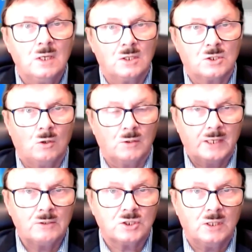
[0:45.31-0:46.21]
It's called The
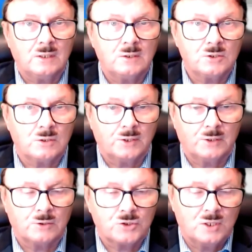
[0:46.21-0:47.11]
Outsiders. On
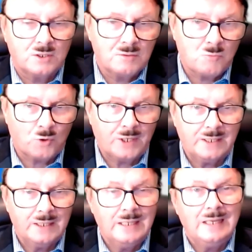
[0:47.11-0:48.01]
here on a Sunday morning,